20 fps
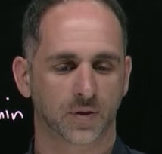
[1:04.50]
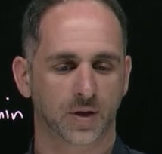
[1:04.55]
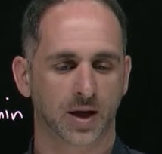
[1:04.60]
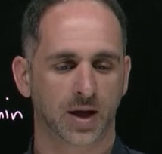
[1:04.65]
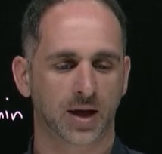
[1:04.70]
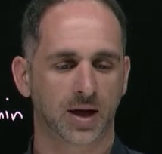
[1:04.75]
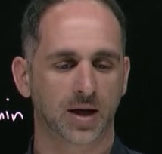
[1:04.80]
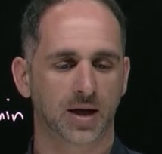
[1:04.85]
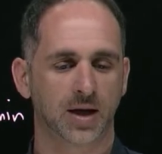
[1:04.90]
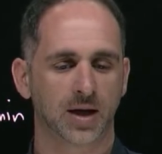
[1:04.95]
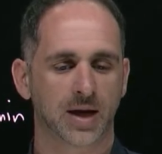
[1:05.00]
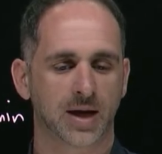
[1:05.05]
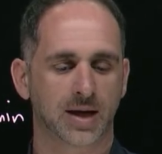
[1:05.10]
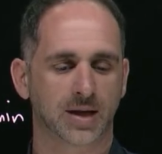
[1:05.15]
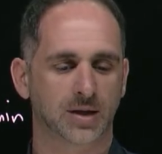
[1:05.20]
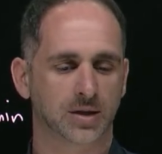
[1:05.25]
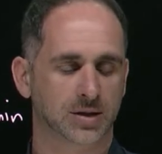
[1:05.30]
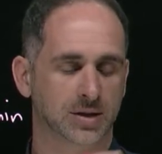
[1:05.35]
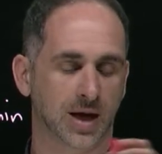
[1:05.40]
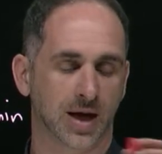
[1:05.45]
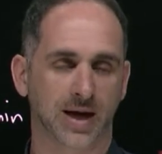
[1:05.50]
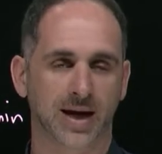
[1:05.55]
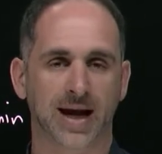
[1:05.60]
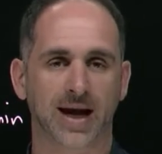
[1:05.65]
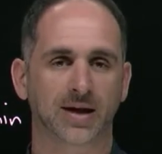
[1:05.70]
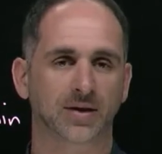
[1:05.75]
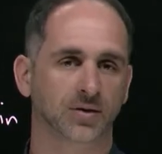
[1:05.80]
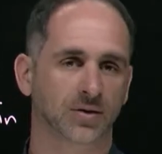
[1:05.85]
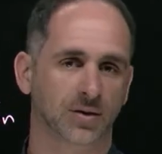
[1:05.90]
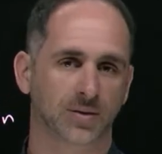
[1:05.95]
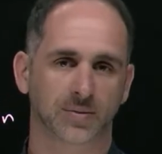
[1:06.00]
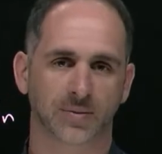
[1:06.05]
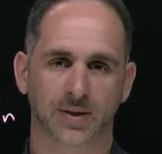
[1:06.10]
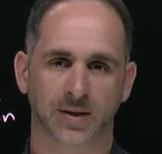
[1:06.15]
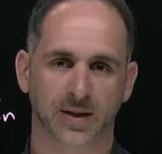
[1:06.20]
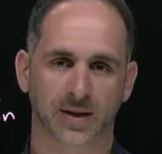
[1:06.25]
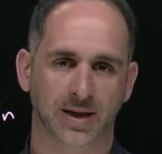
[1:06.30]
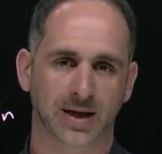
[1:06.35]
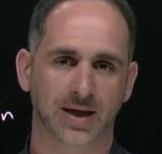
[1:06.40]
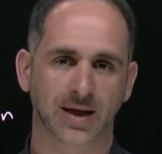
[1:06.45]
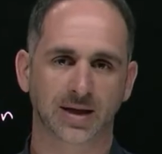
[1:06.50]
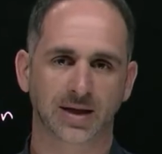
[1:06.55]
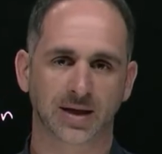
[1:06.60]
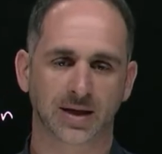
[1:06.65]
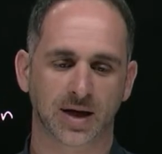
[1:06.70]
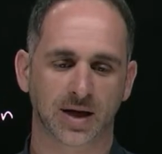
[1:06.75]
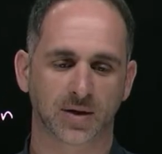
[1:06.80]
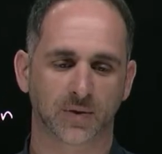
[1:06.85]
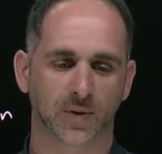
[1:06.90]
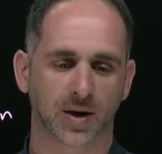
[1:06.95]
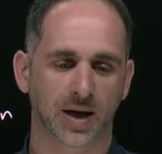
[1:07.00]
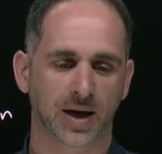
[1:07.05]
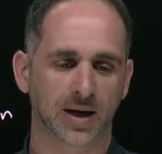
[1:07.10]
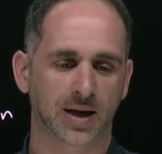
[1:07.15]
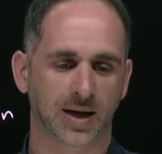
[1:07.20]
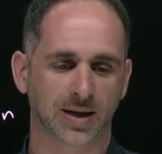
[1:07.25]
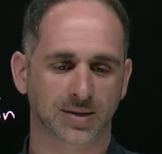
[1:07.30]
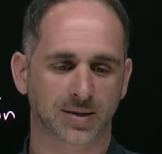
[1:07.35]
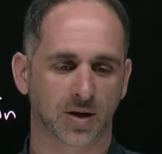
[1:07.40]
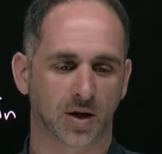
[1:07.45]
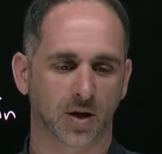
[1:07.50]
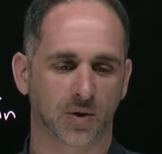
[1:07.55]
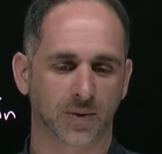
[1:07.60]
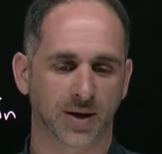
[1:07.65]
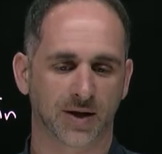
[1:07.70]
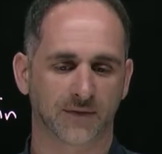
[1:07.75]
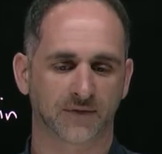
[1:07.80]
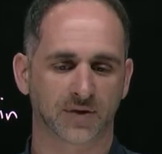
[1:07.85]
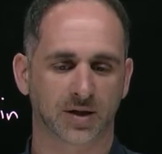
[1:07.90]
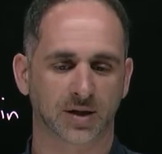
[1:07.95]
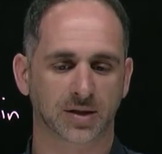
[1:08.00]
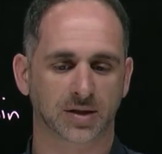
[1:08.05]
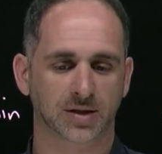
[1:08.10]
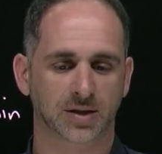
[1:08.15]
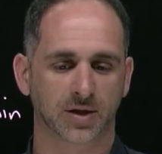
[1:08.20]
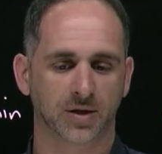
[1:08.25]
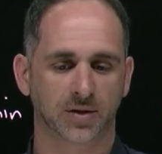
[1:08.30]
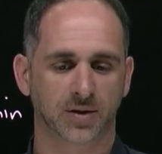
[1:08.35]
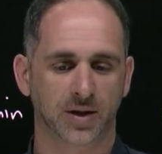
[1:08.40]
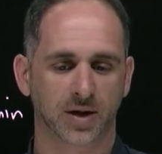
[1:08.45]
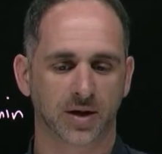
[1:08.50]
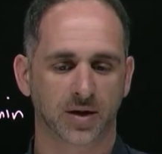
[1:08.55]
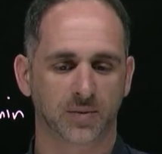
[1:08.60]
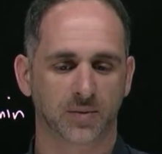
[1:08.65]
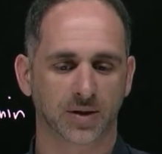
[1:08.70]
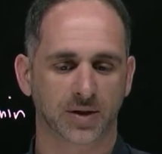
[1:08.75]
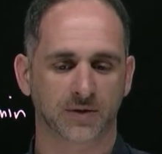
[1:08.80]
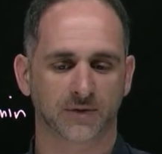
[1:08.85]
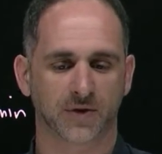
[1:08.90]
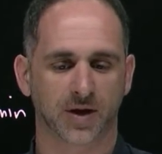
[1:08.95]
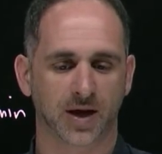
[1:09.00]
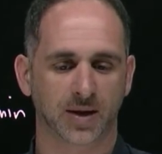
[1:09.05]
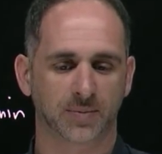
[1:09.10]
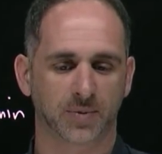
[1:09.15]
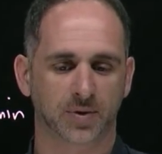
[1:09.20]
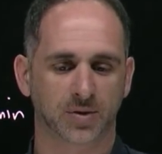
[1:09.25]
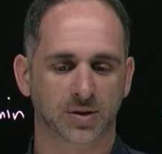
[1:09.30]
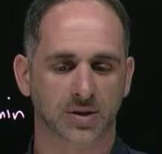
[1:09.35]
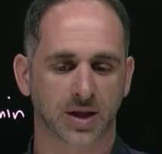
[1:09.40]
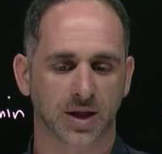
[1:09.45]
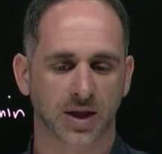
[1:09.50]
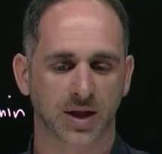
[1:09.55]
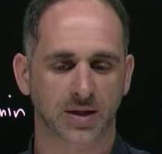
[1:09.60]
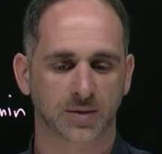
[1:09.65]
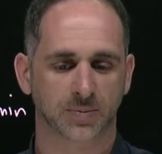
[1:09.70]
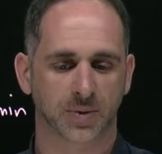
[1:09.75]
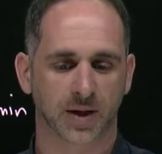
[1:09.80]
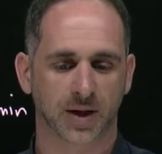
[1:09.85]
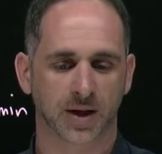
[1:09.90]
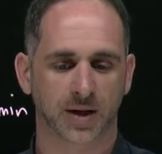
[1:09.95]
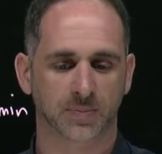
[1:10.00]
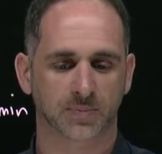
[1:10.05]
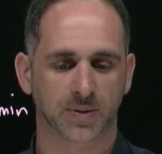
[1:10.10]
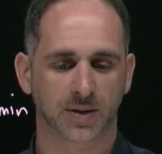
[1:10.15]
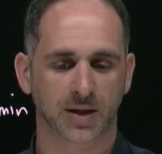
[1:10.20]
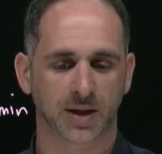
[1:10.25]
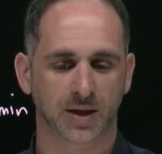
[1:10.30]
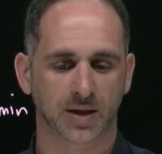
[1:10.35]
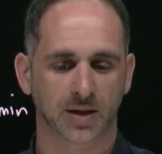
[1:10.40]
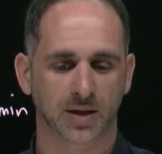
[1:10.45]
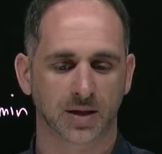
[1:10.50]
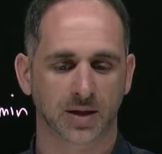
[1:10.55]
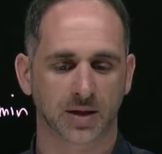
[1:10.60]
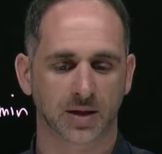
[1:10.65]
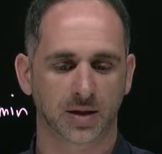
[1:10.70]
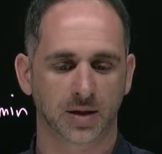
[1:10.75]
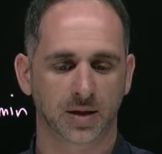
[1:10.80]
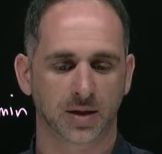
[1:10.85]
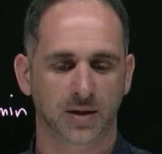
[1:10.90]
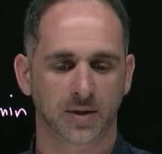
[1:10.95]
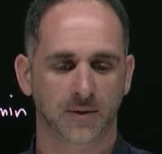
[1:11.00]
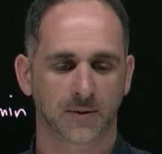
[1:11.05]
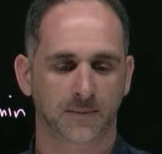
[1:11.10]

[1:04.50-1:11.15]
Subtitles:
Okay, it's not handled by the kidney in any way, and that's all we have to consider there. And we divide both sides by P inulin.